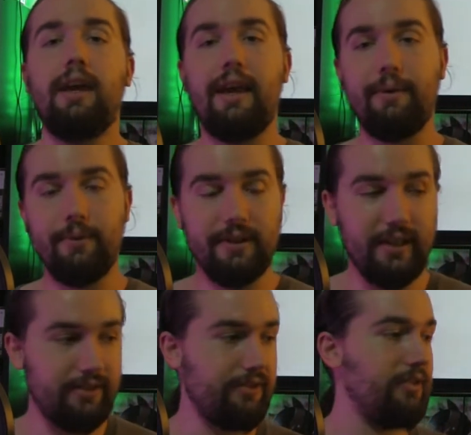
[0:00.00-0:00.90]
And what
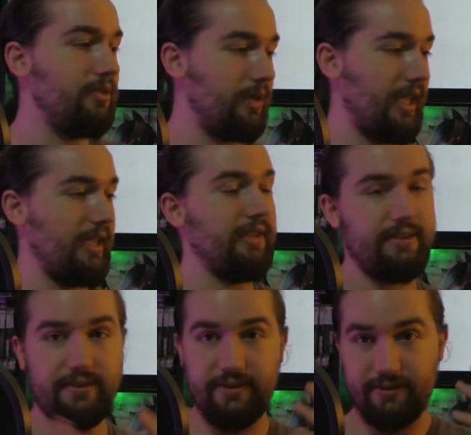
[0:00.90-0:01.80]
they do
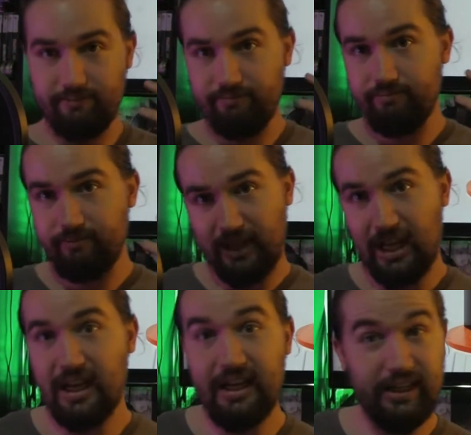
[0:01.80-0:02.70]
is
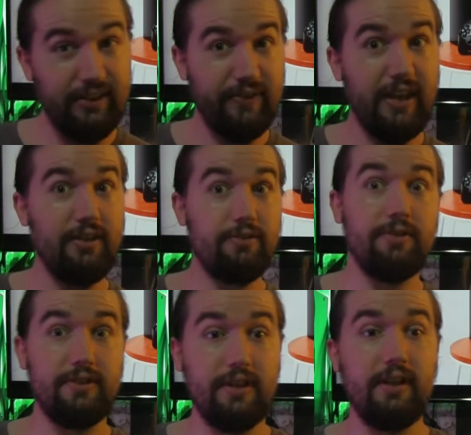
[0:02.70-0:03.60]
kind of
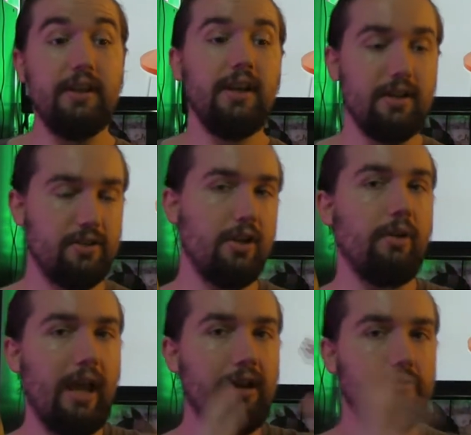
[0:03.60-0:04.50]
interesting. So
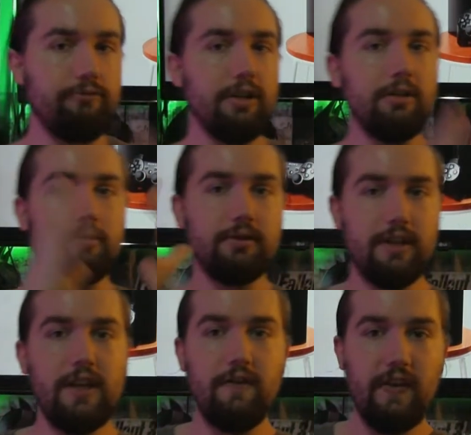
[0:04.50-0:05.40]
a real
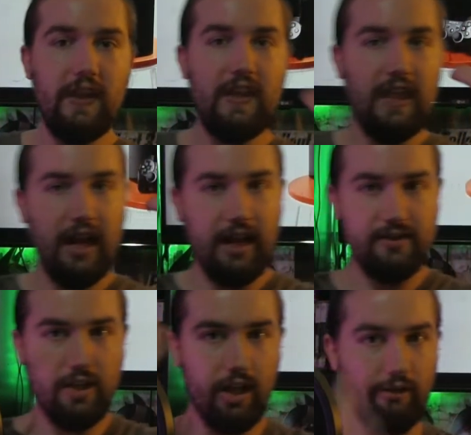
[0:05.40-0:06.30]
TV that
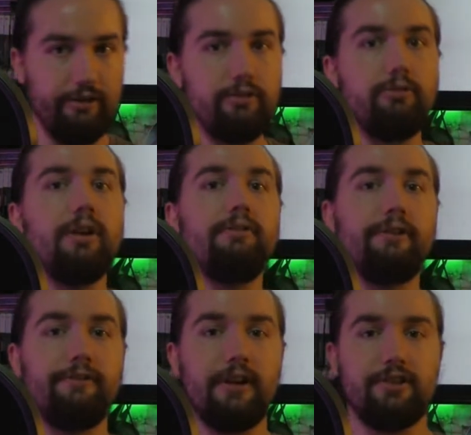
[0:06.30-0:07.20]
has a 120
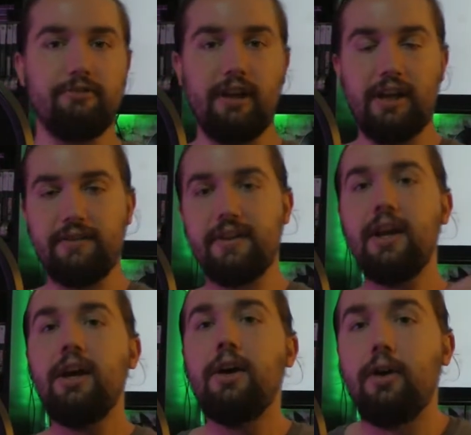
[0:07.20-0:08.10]
refresh rate,
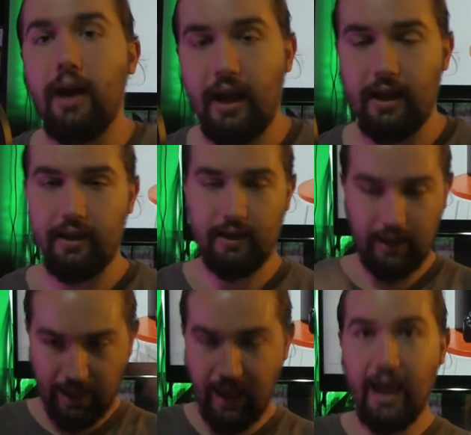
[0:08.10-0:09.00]

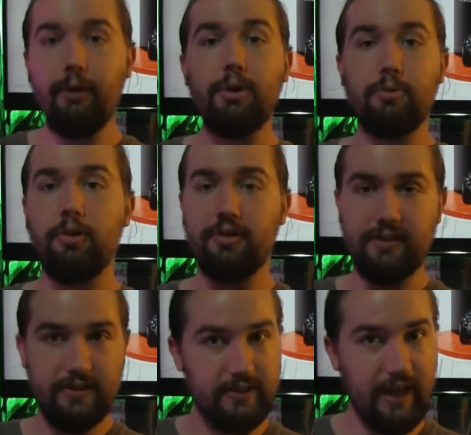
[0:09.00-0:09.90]
how it works,
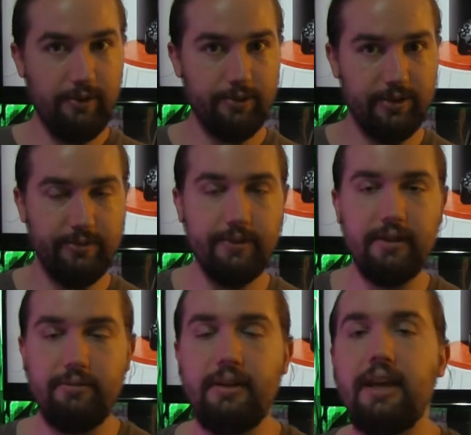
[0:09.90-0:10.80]
this is how it was
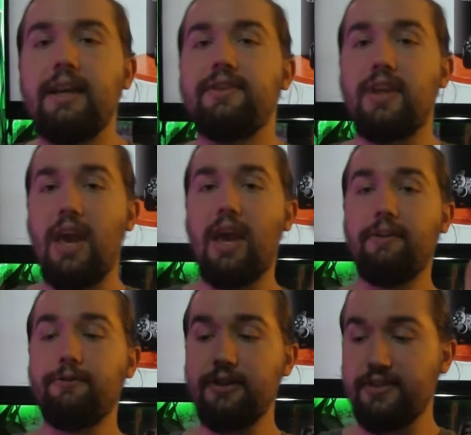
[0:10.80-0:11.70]
explained to me, is
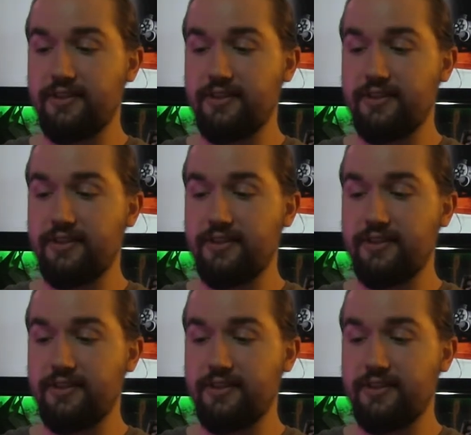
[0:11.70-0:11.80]
every